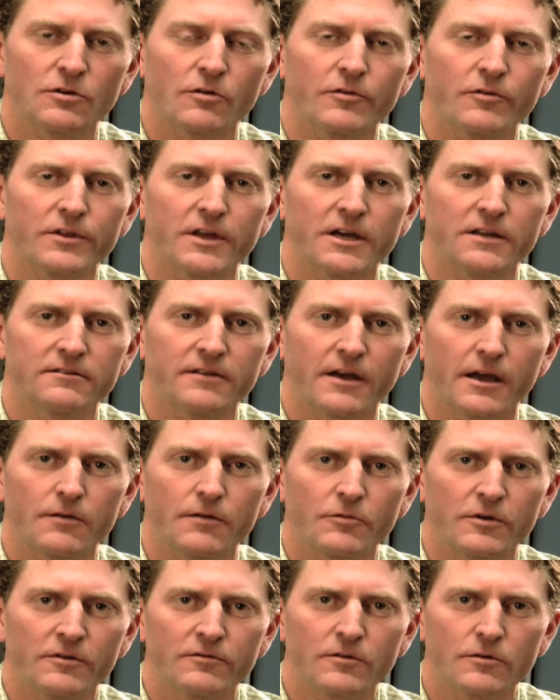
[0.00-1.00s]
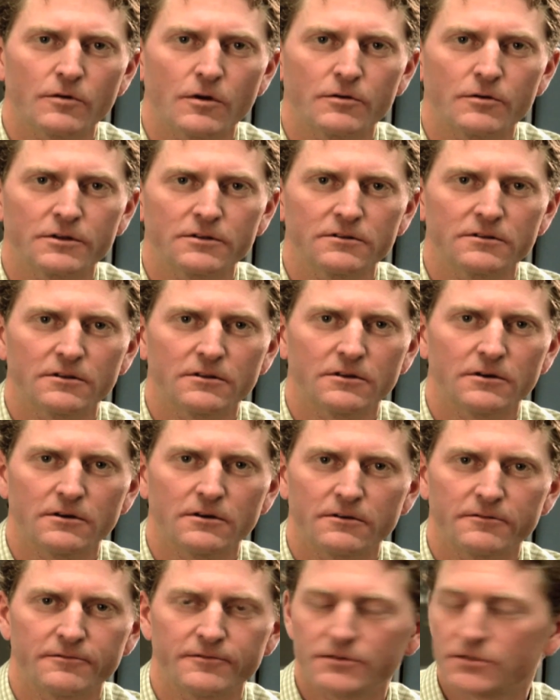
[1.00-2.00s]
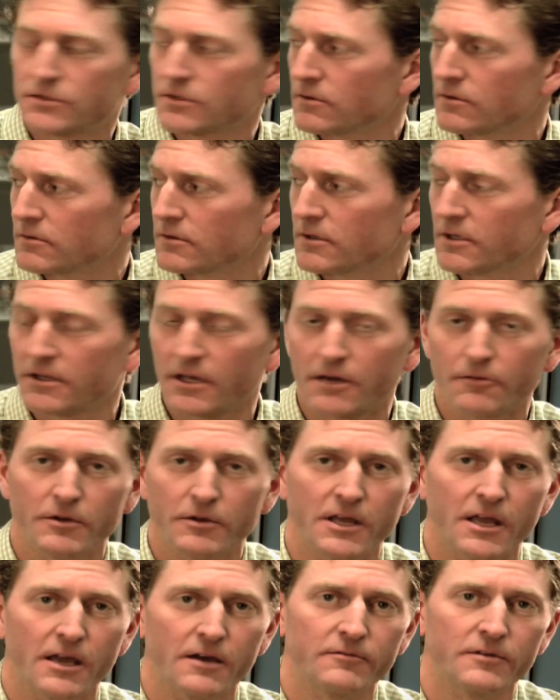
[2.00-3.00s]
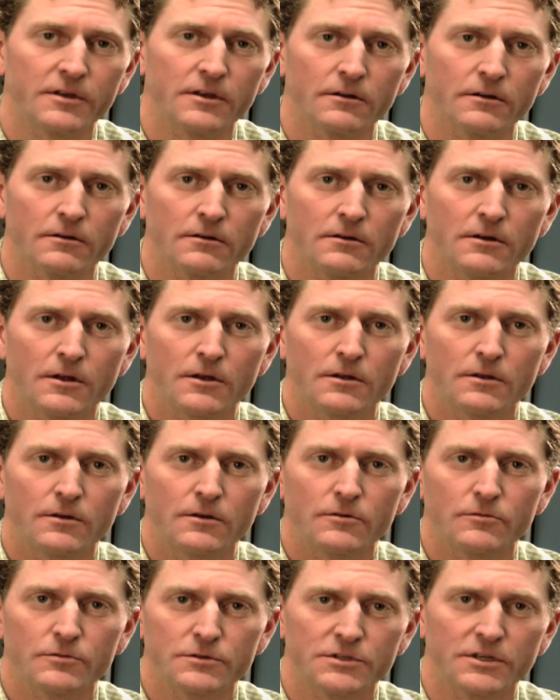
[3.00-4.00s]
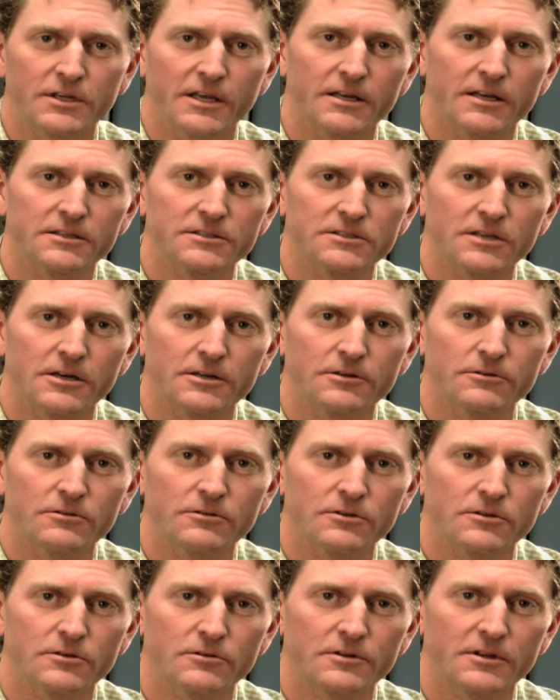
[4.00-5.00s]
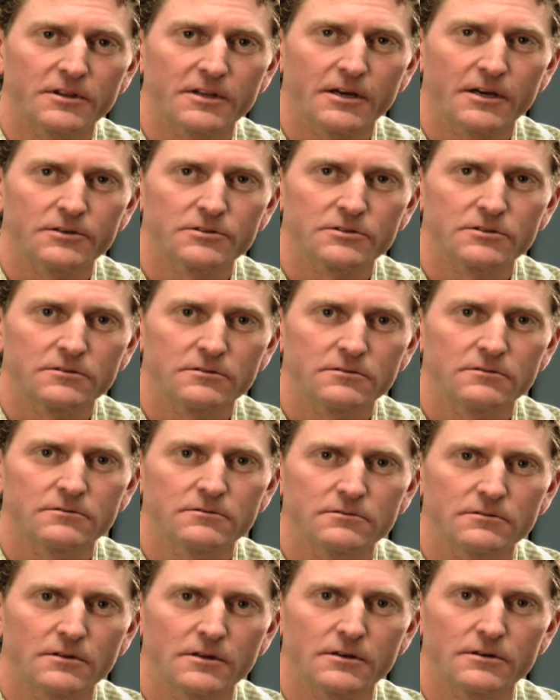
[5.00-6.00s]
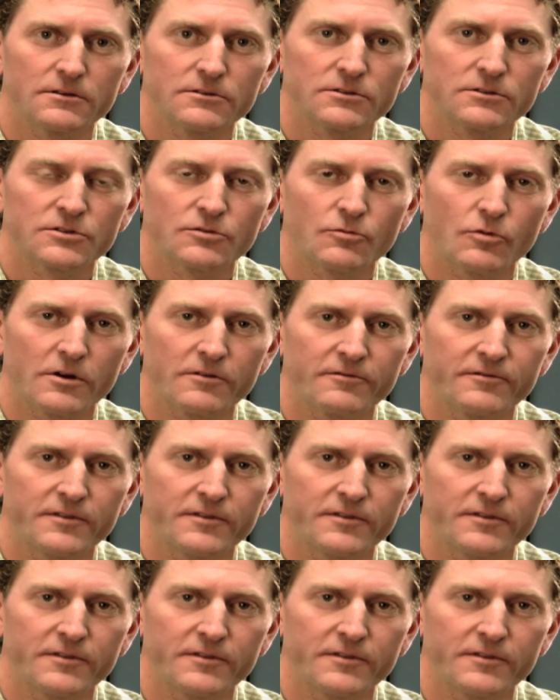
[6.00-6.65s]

Over that time, we've grown into the facility that we have here, which again is one hundred thirty thousand uh, square